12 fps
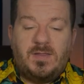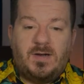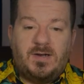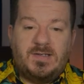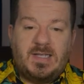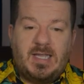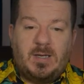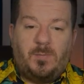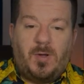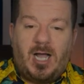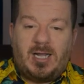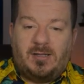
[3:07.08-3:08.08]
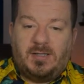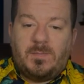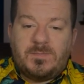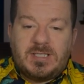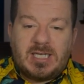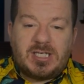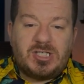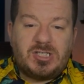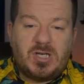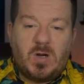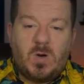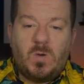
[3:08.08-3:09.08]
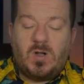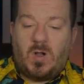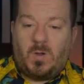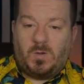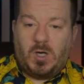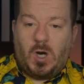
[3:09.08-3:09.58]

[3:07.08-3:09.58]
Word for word: There's an apocalyptic show called